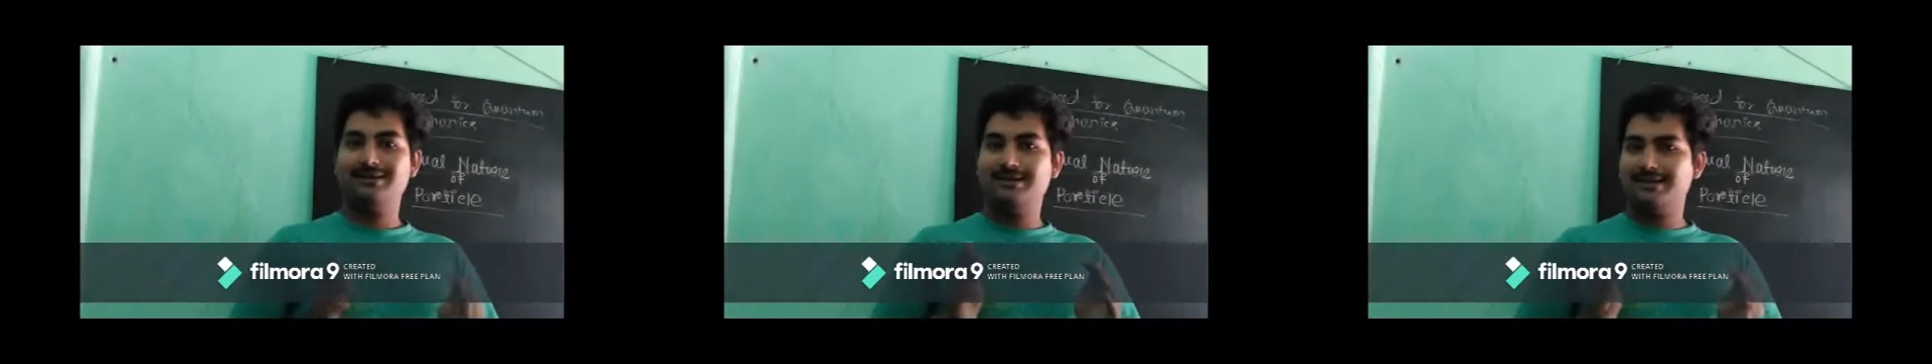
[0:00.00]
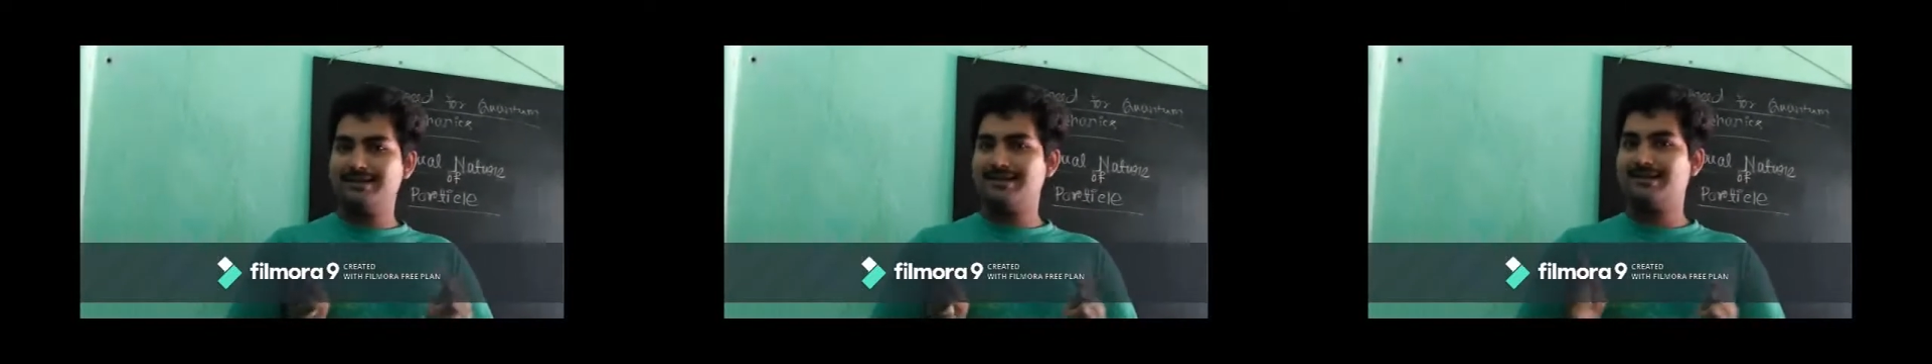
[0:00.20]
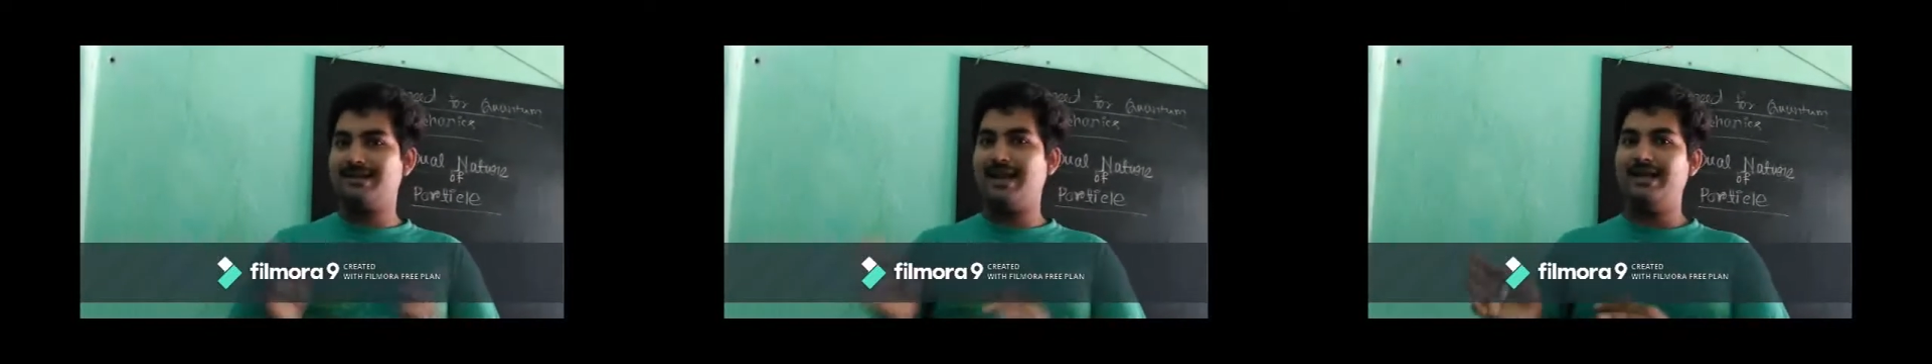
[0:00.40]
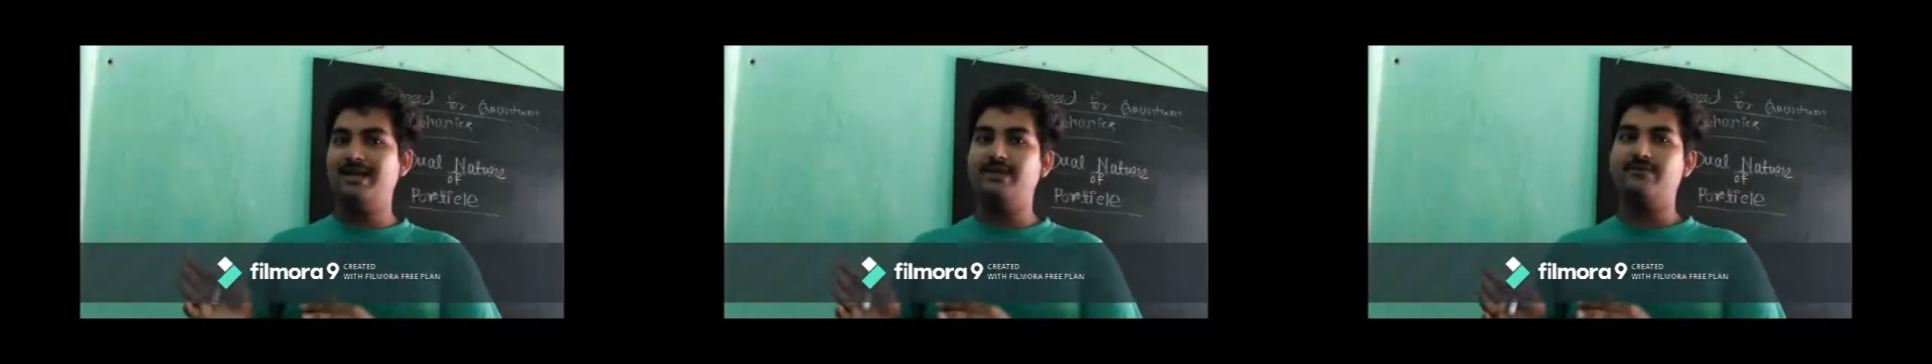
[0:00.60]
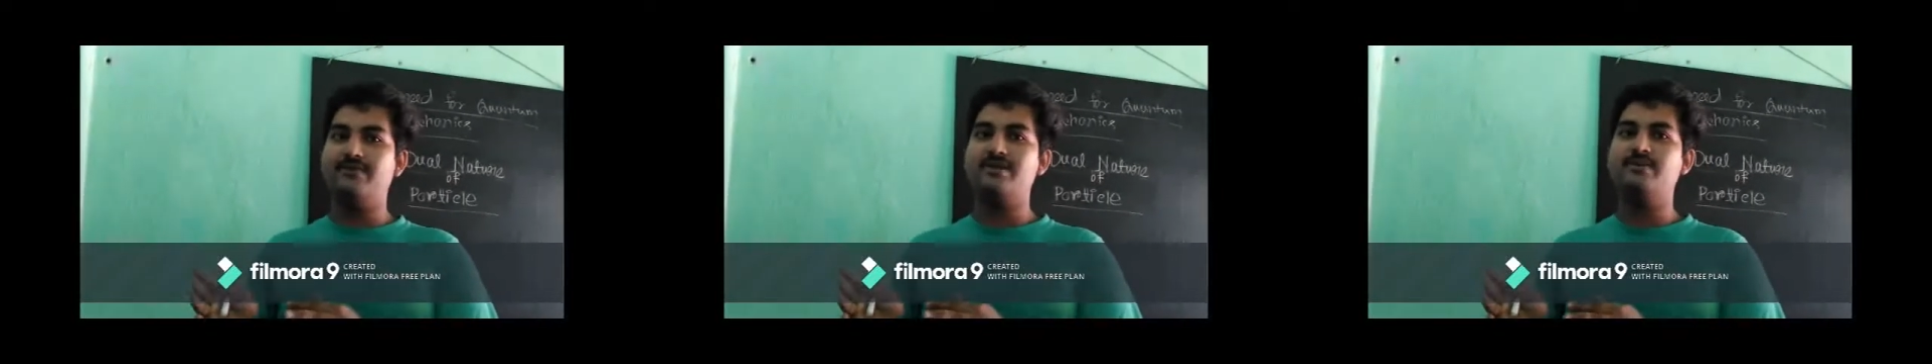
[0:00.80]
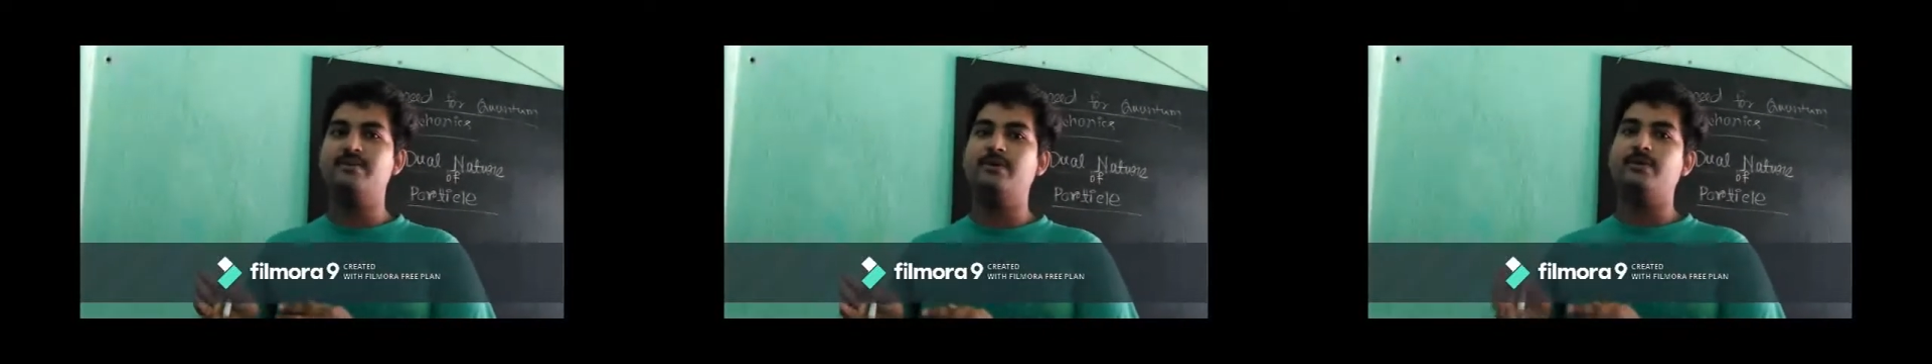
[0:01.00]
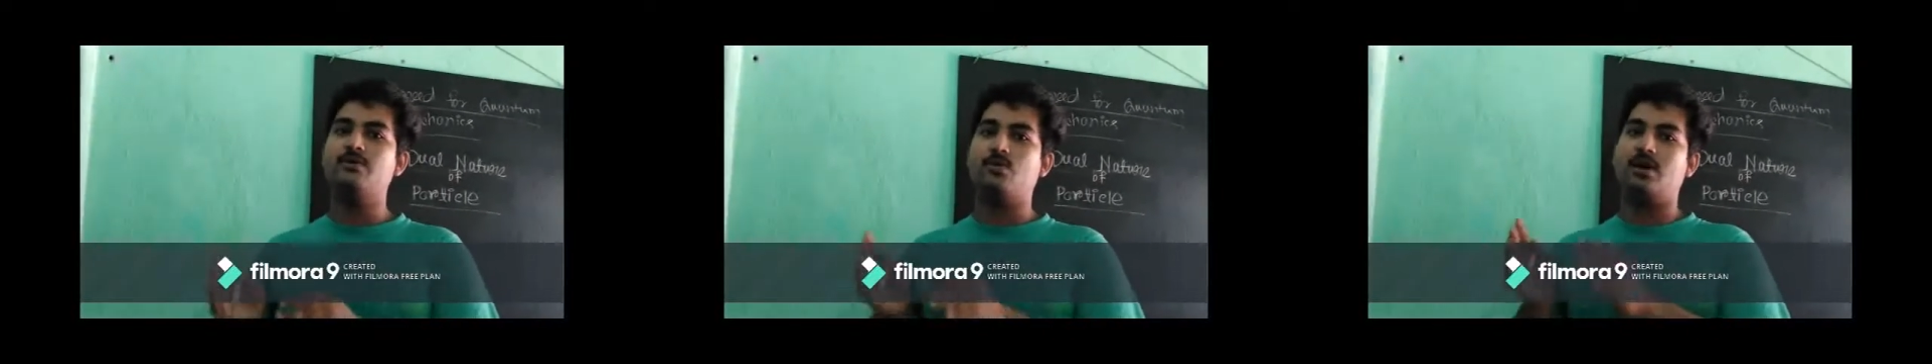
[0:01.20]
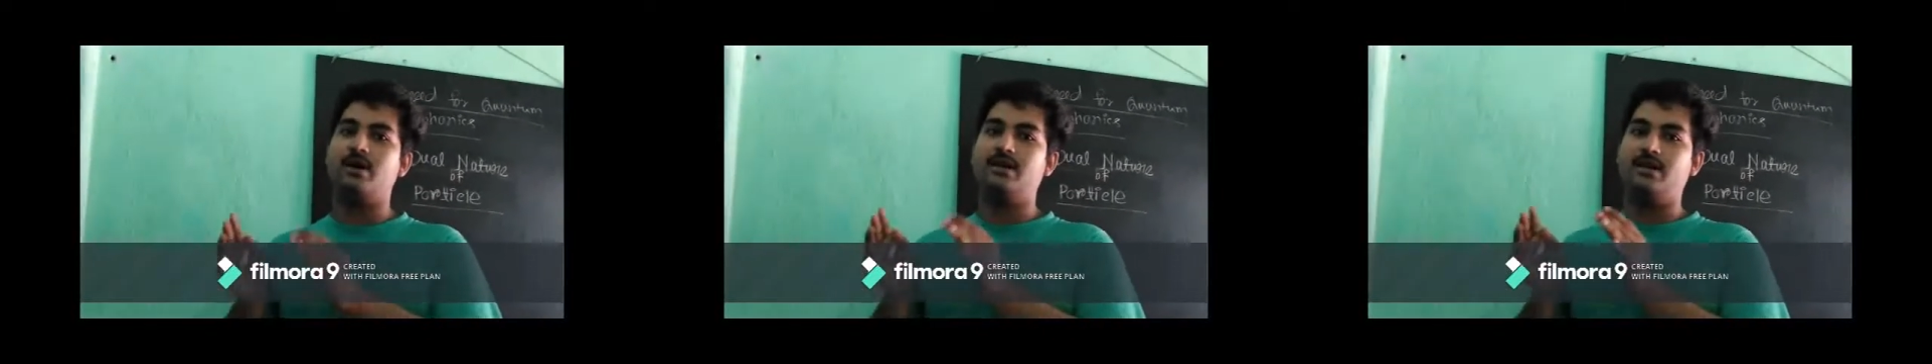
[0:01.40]
There is a slight difference
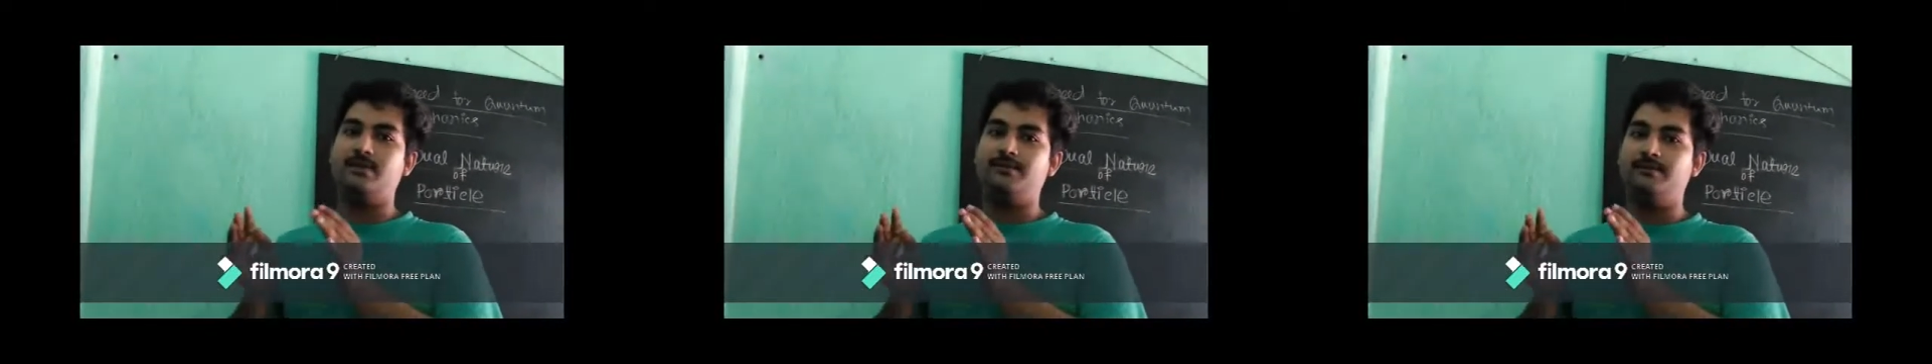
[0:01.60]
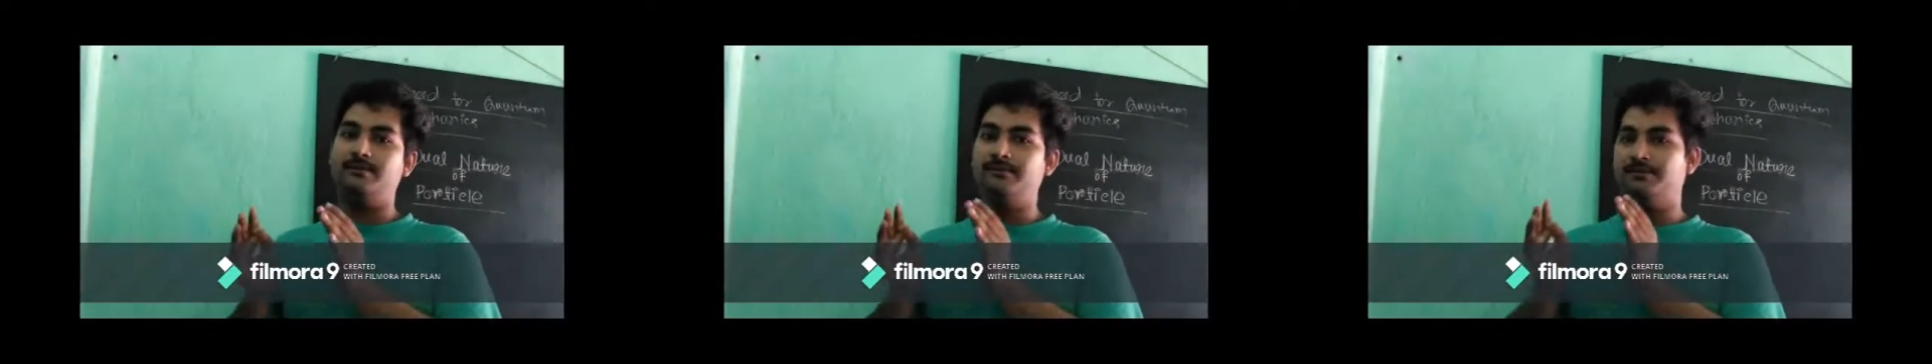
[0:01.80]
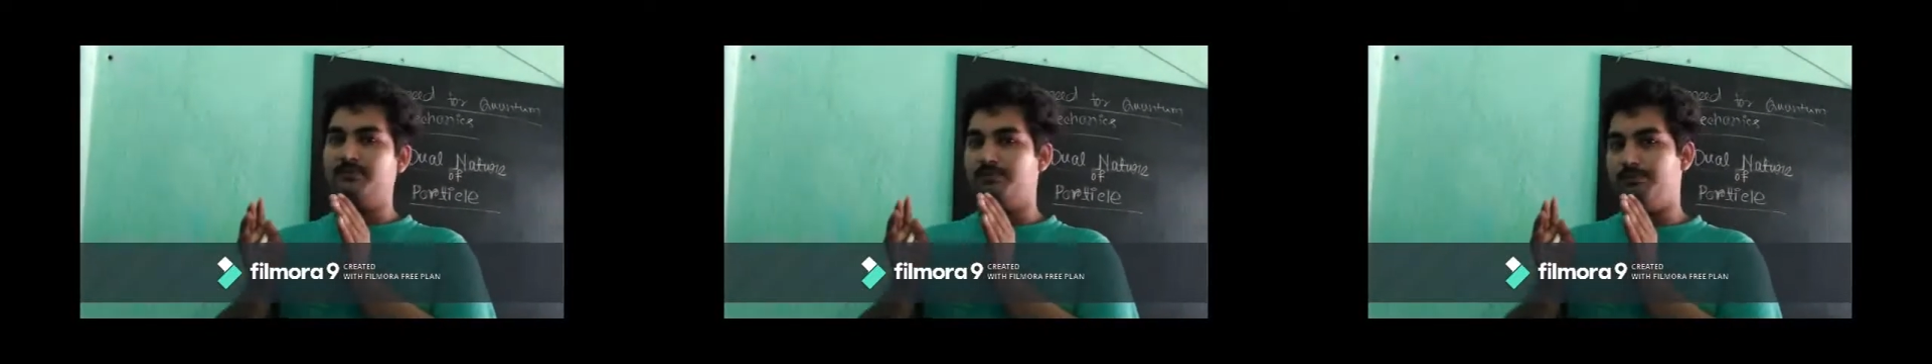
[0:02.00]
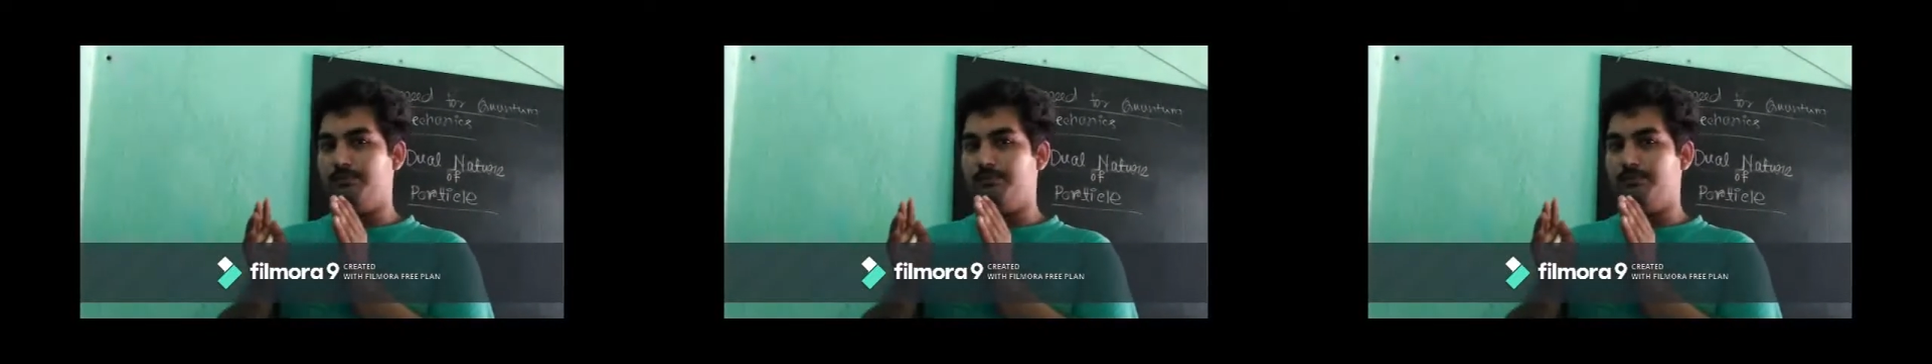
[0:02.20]
between quantum